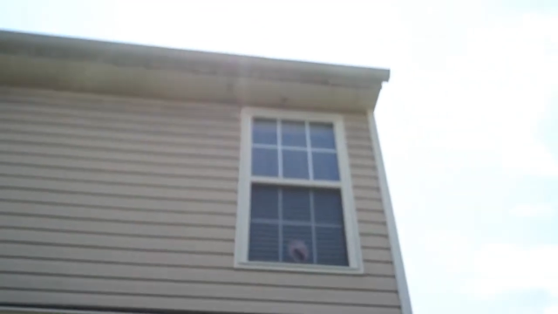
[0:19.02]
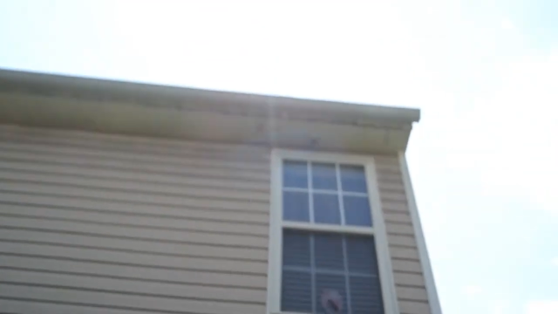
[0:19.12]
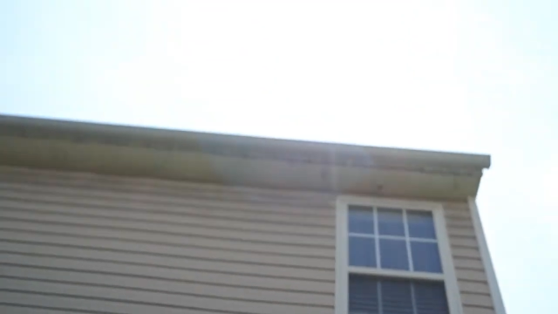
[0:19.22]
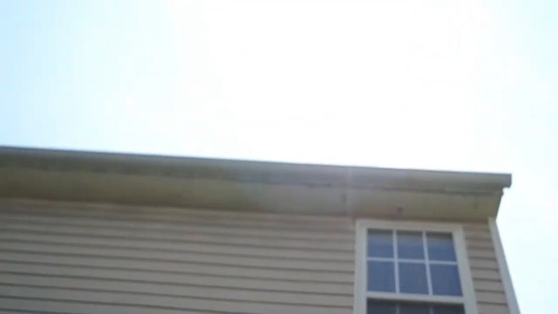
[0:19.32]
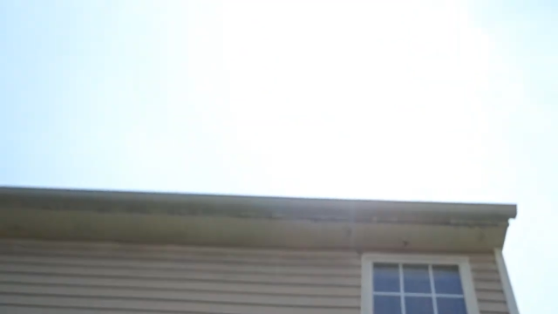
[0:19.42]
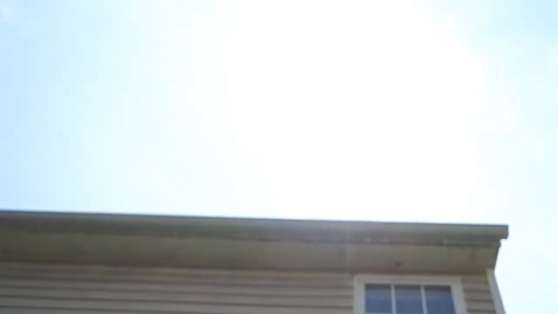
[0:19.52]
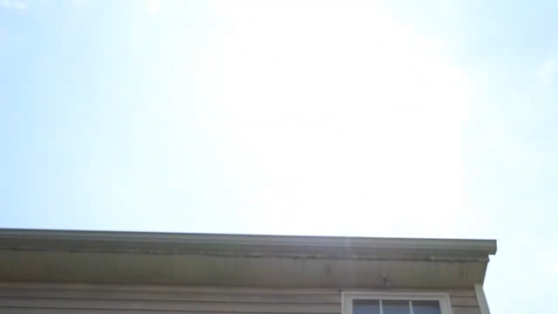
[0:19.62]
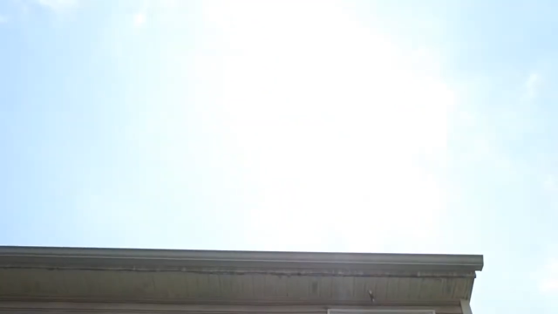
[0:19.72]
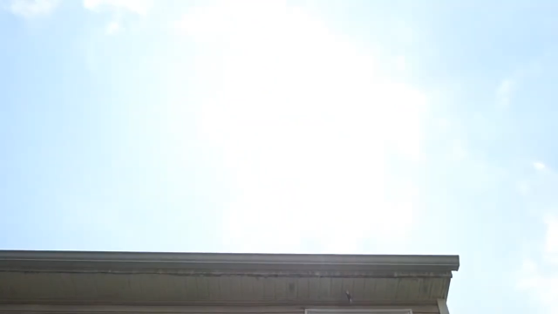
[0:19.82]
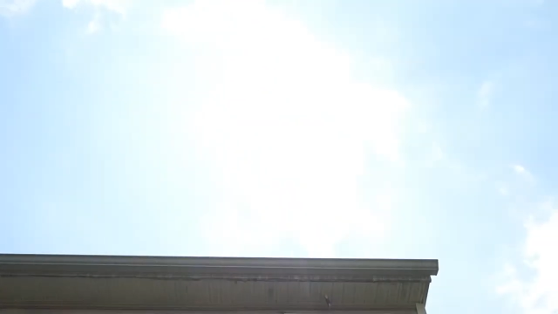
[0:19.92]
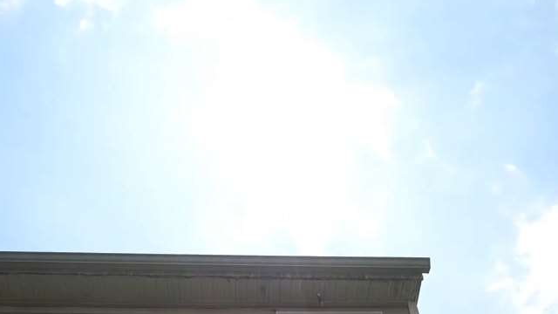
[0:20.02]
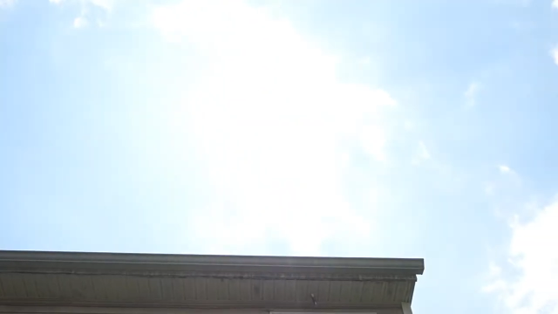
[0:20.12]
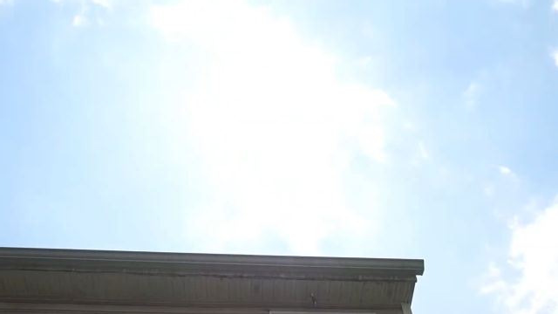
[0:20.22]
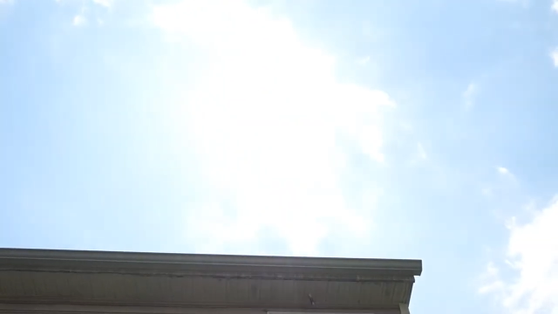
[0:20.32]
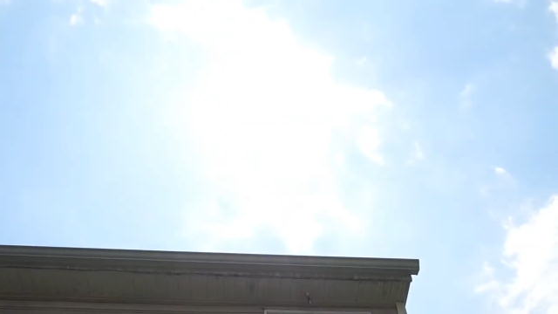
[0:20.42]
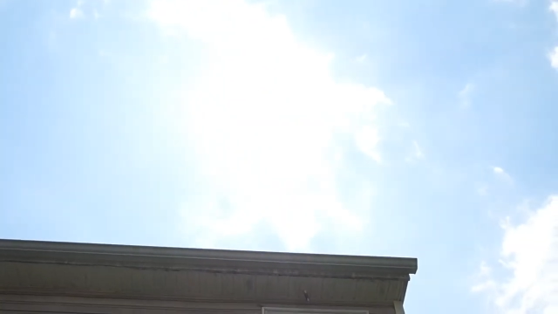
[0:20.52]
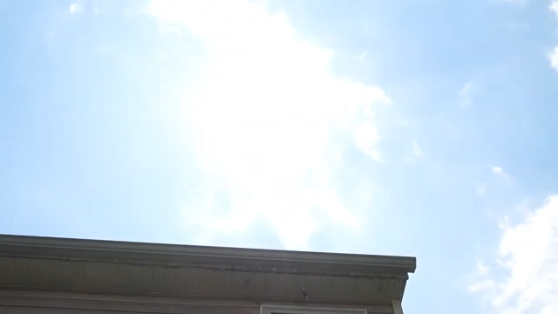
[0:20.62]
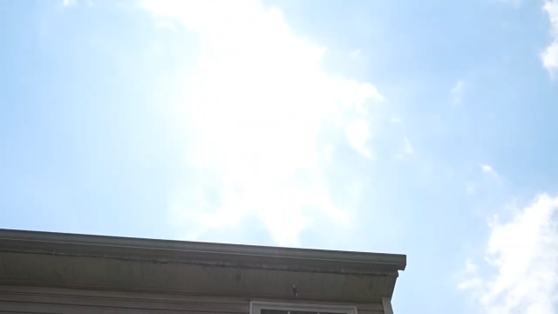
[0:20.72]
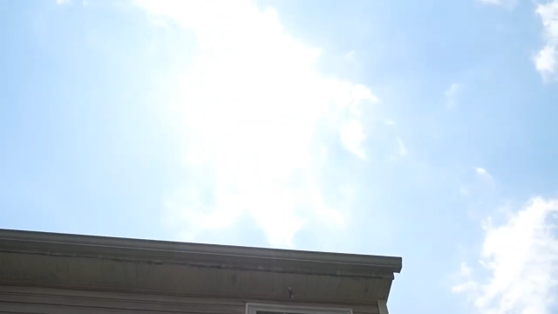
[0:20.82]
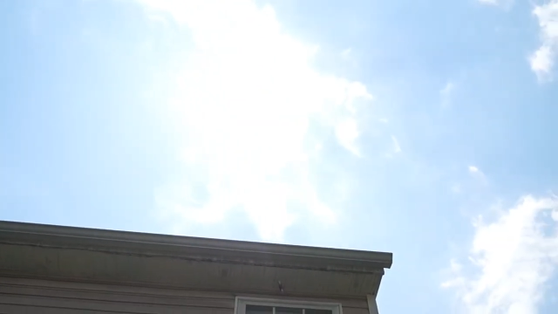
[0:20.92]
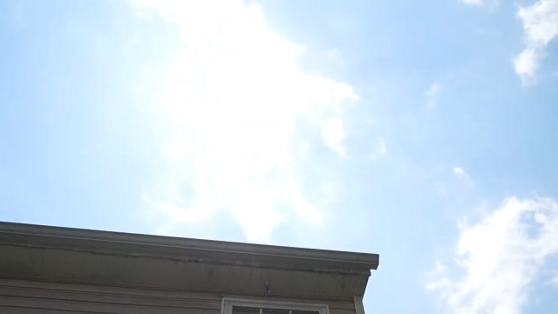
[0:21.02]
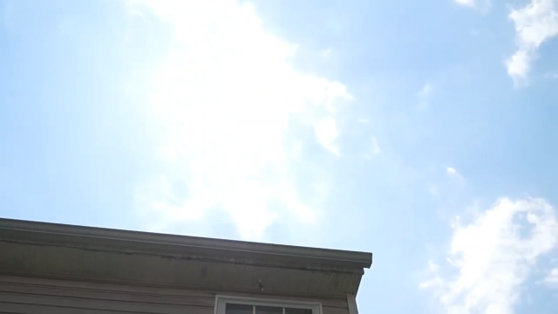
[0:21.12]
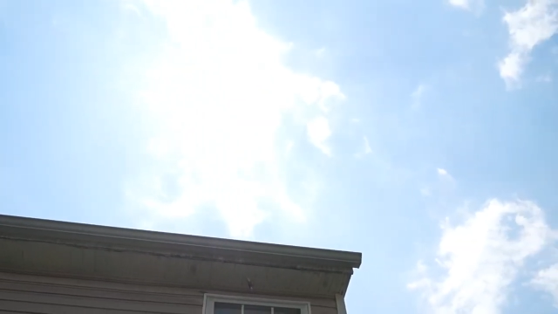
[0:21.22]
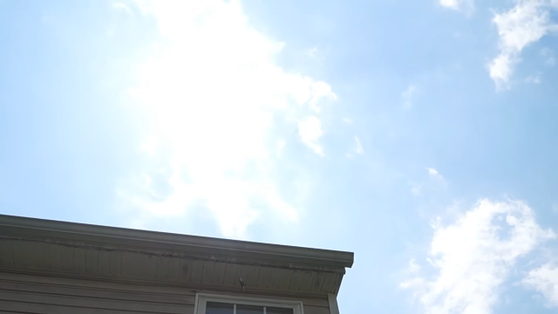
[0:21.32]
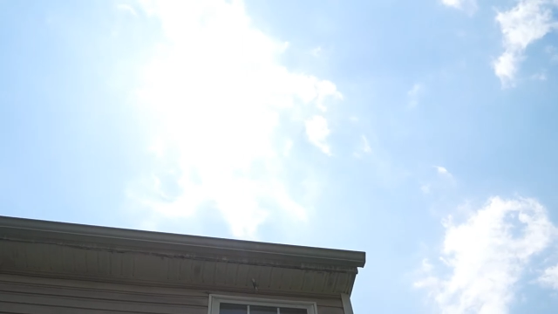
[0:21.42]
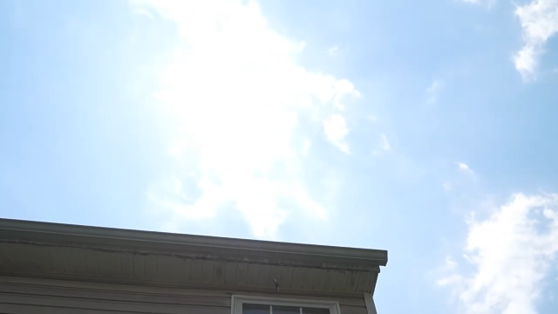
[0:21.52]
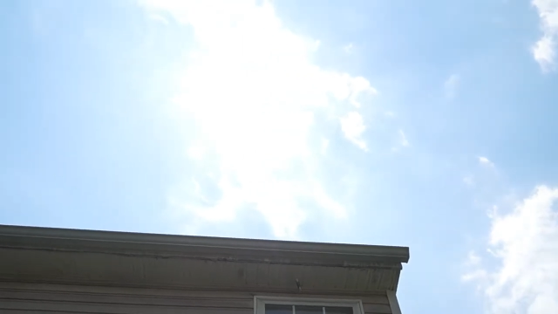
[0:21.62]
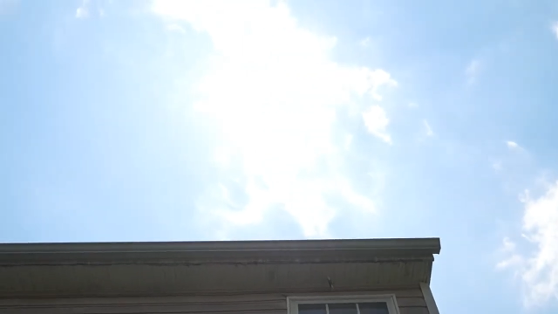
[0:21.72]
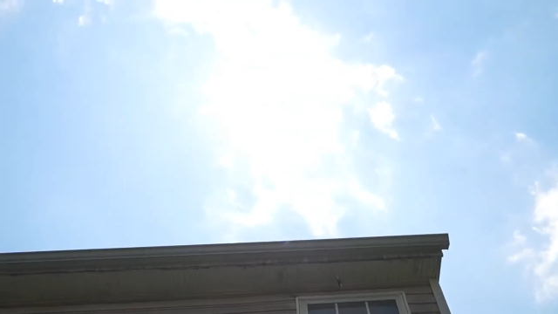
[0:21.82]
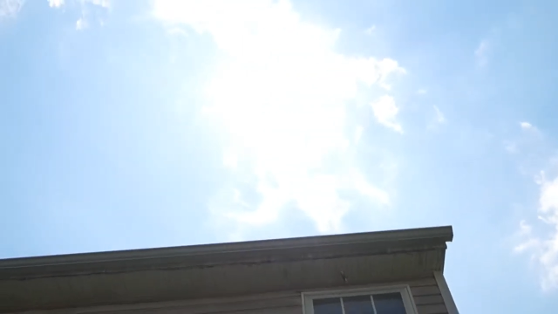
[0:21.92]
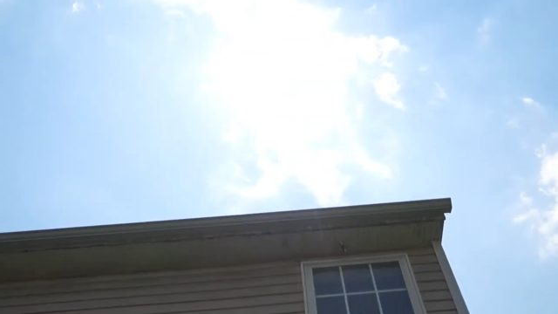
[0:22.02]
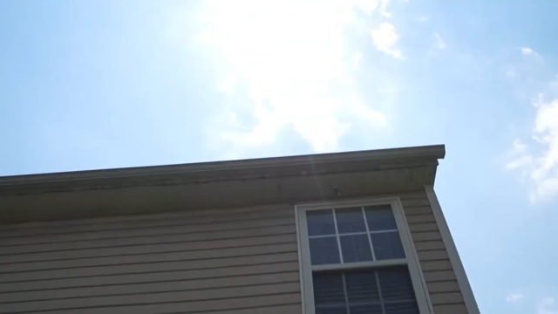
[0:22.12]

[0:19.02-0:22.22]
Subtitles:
Nobody's mouth can be seen.